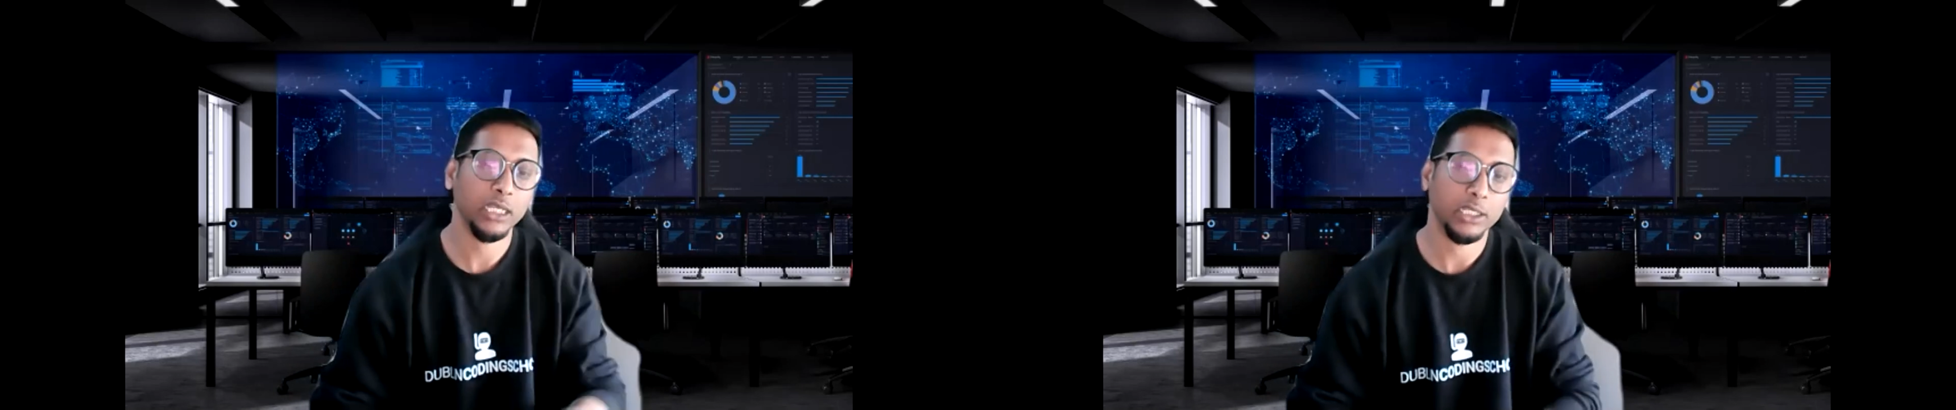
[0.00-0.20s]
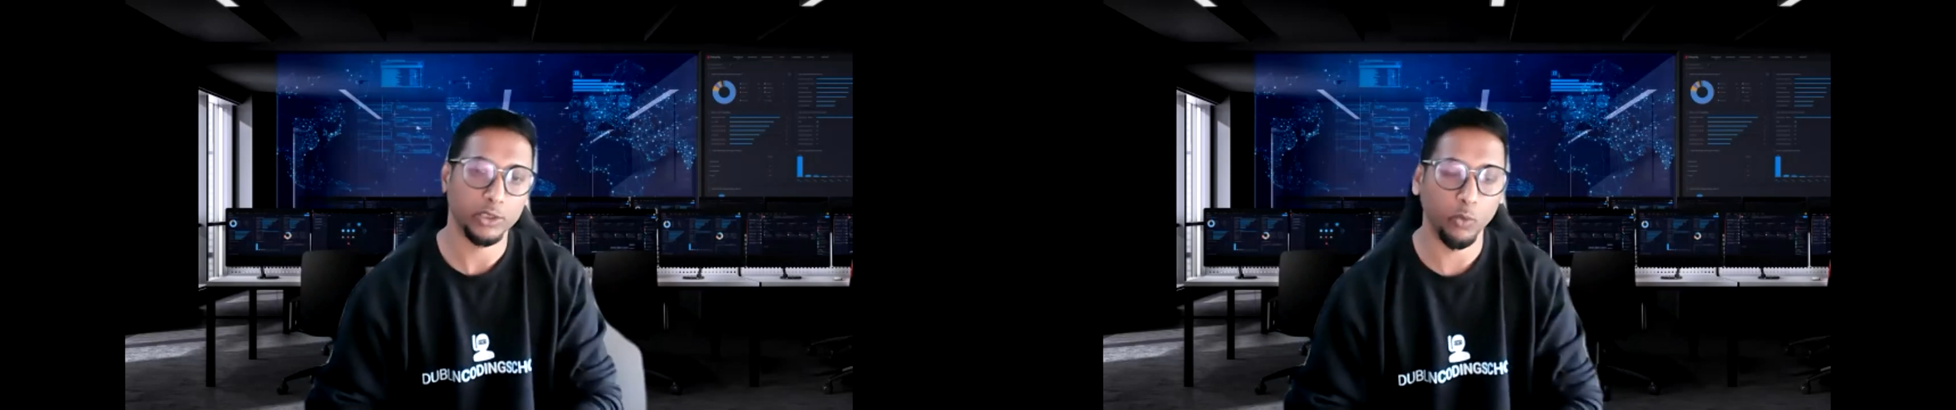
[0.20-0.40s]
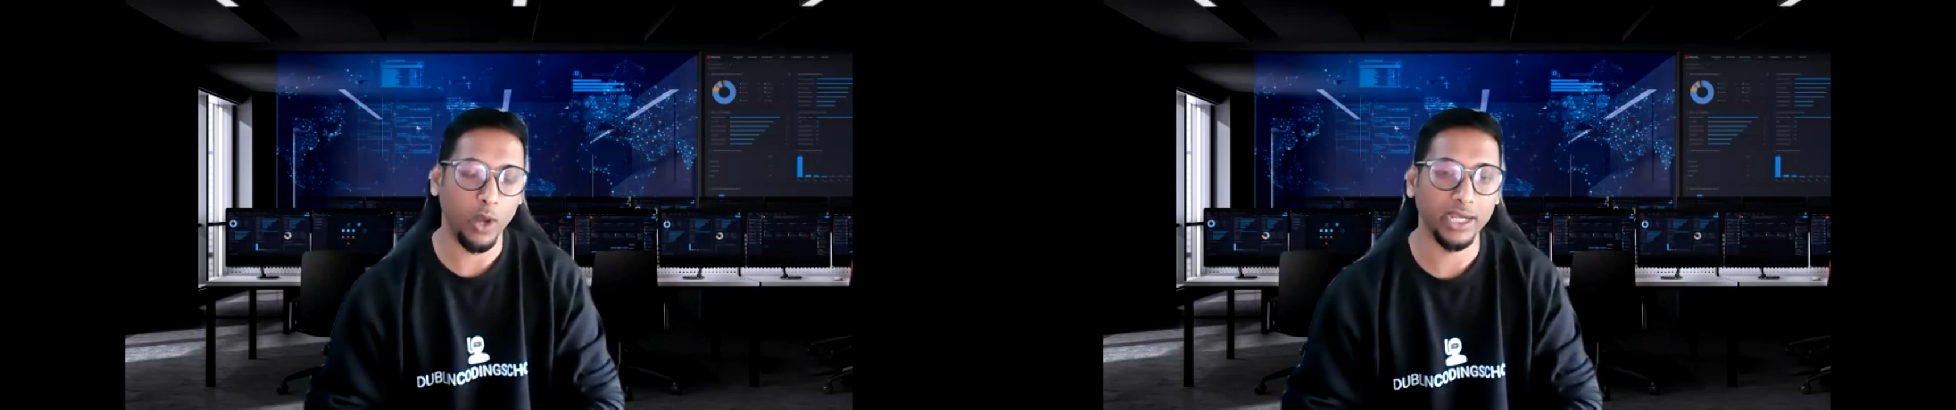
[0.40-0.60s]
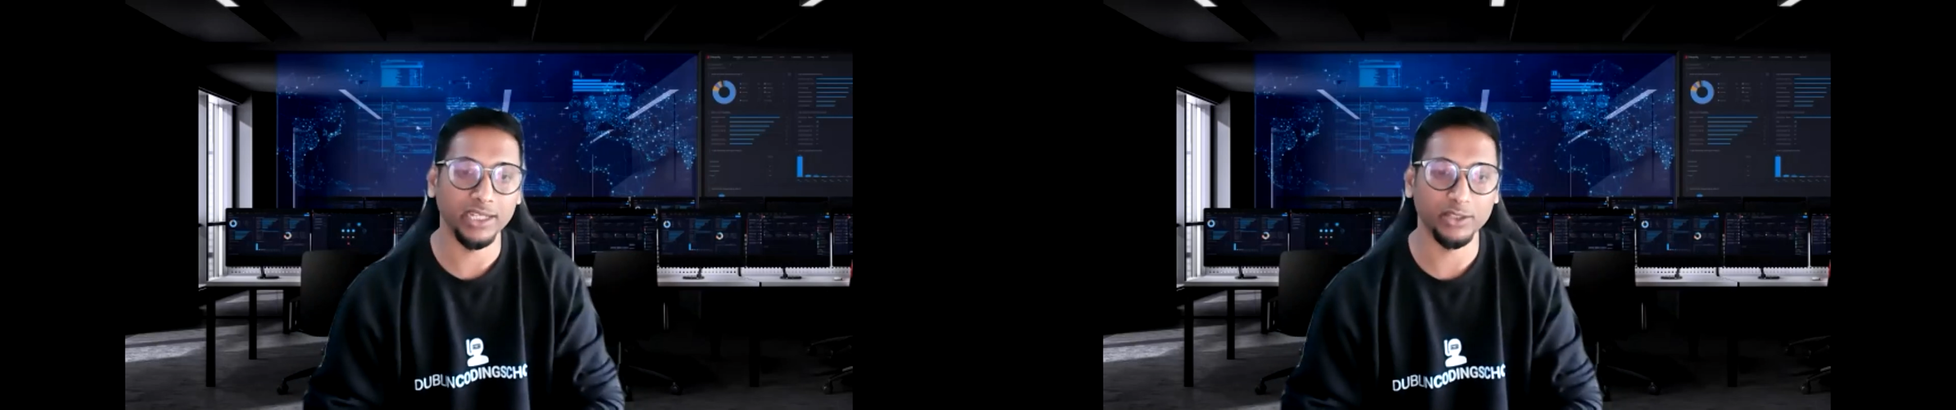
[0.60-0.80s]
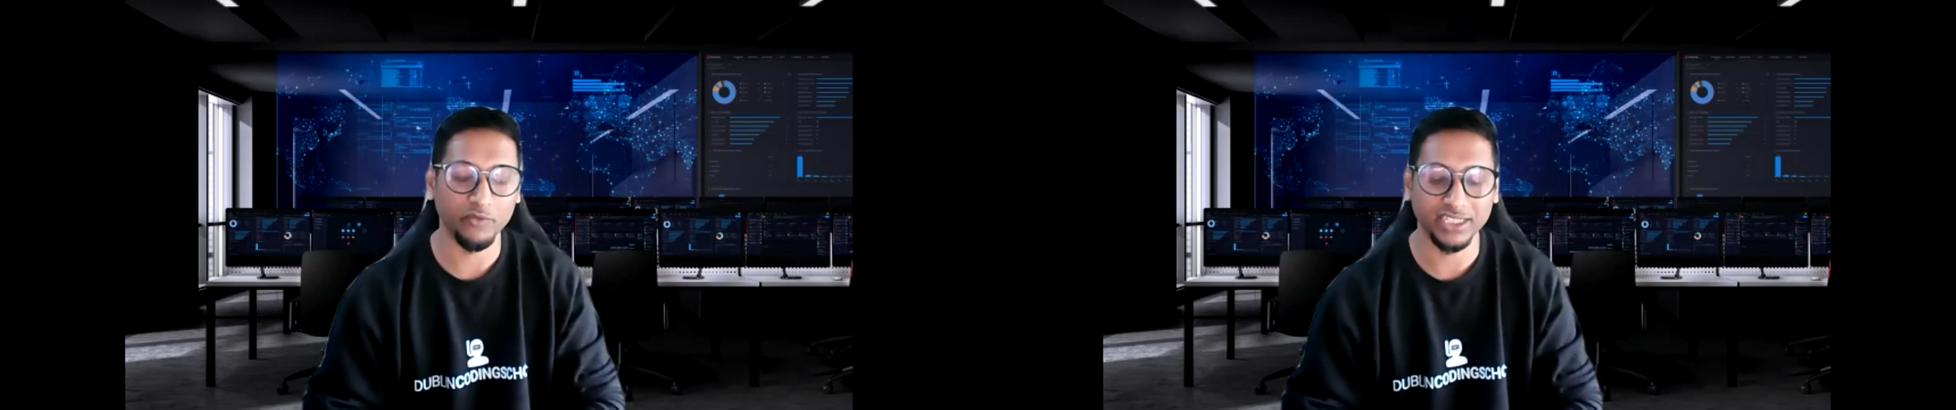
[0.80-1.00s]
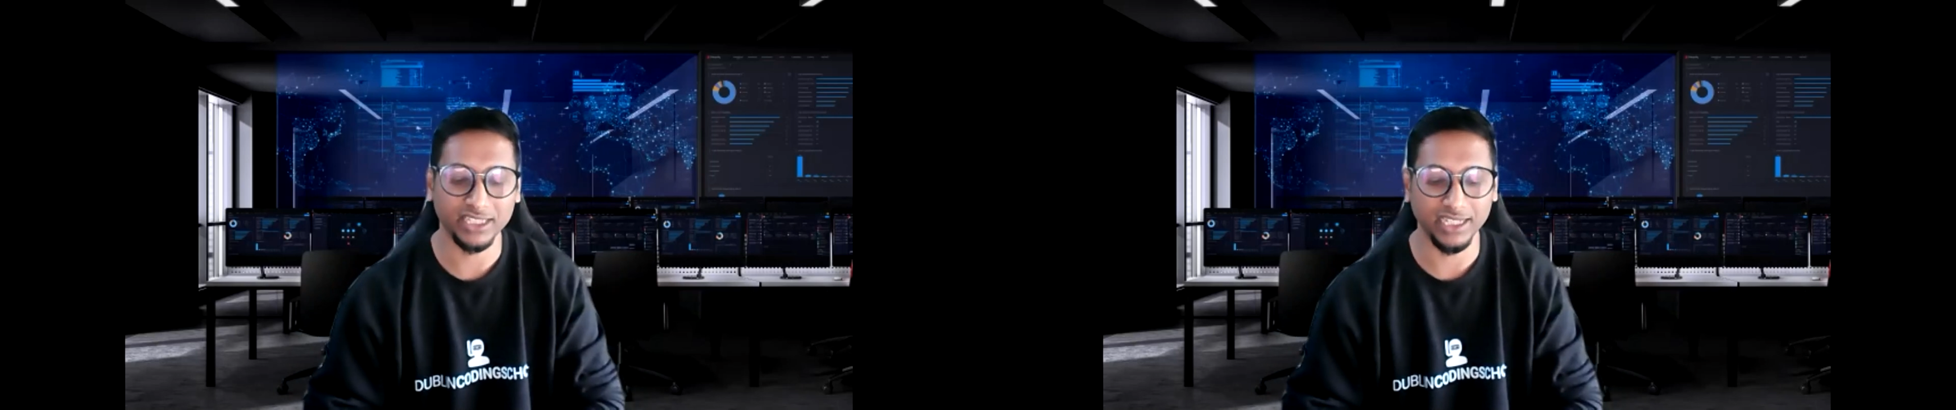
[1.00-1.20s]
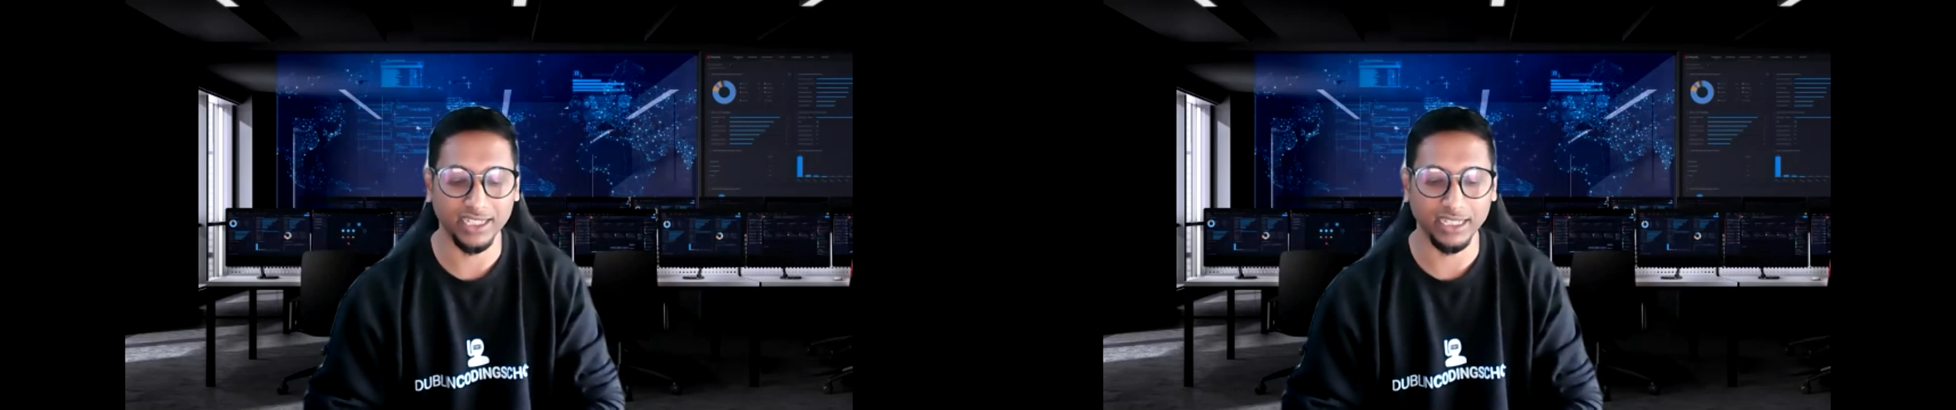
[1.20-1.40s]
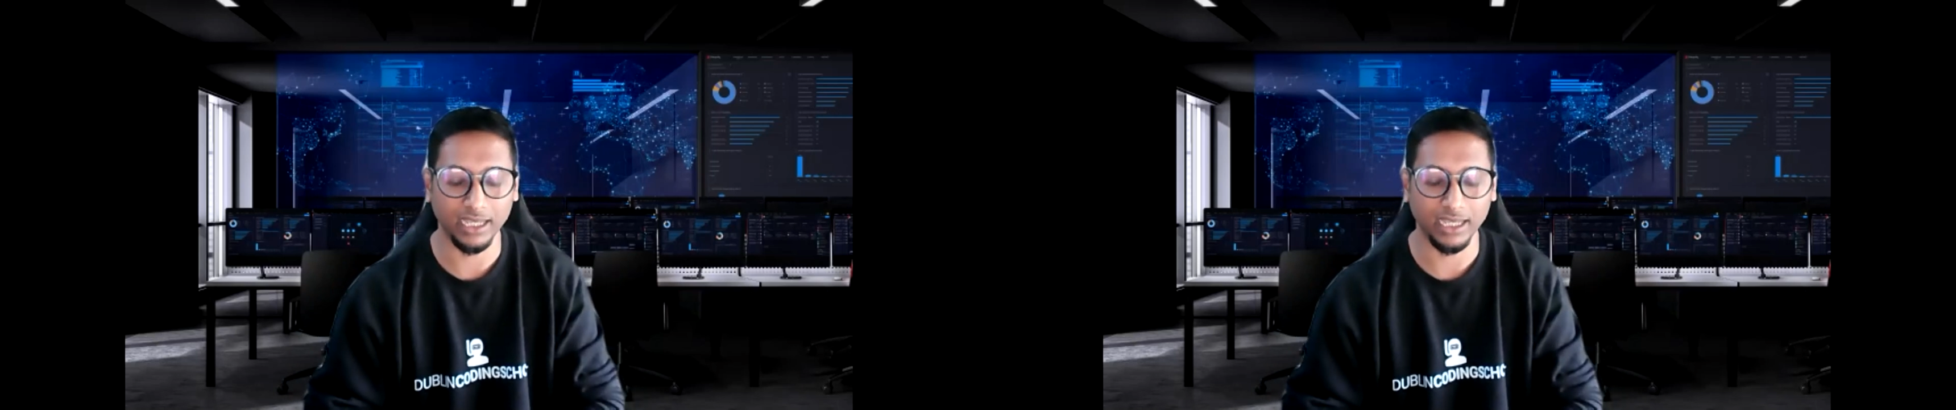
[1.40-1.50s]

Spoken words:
So one is obviously,